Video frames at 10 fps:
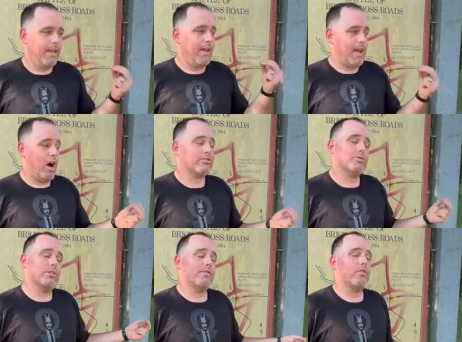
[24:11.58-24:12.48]
and also
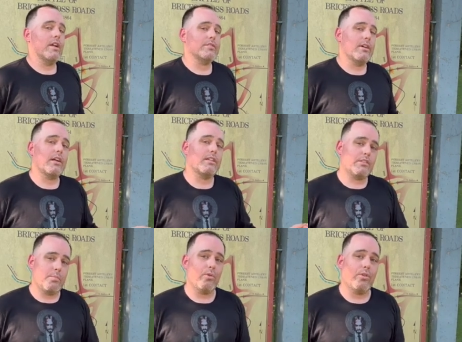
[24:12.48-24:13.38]
enough grain and stock to
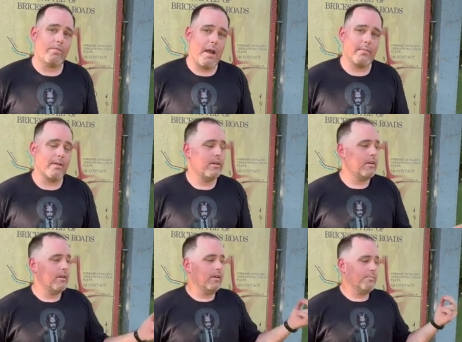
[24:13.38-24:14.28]
support their family.
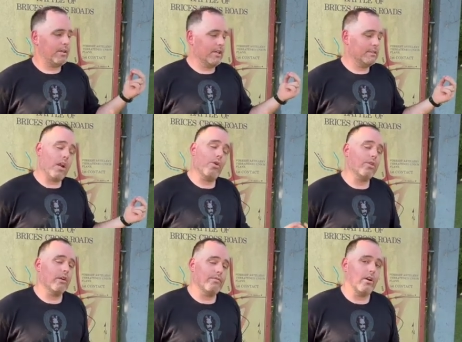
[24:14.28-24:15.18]
Because not only the
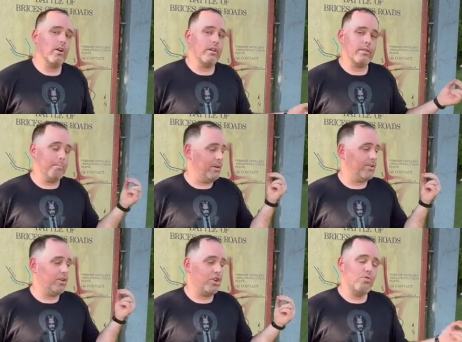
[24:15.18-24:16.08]
Confederates, but
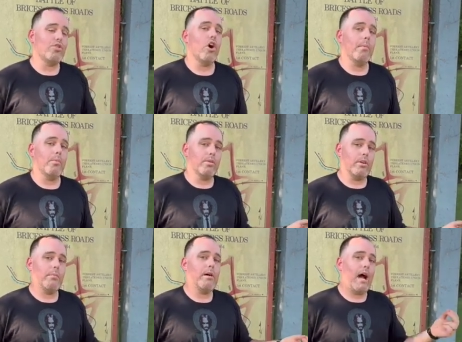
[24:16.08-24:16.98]
the Union Army would
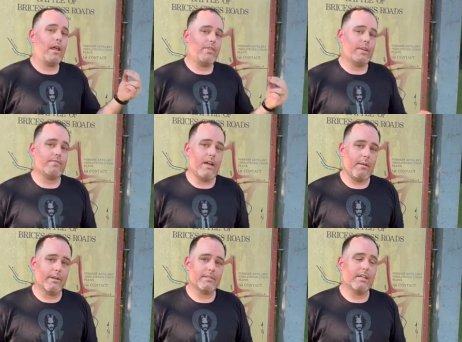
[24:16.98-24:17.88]
come by at these
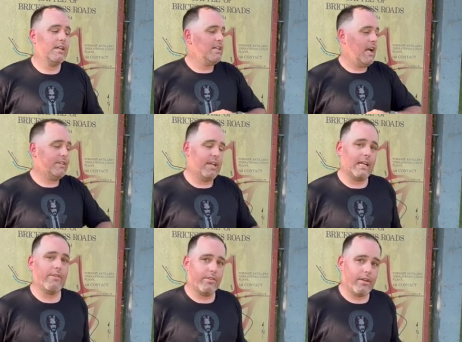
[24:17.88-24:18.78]
families and take
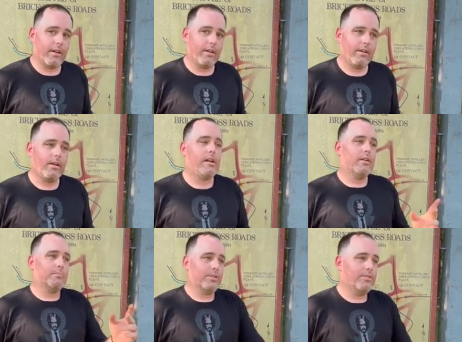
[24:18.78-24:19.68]
everything.
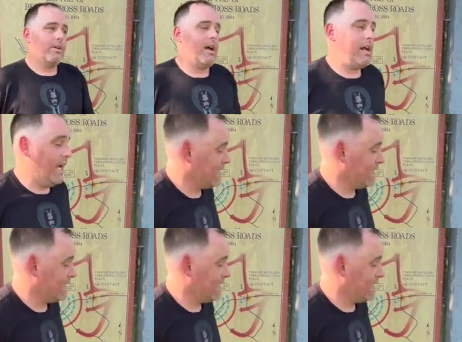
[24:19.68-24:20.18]
But as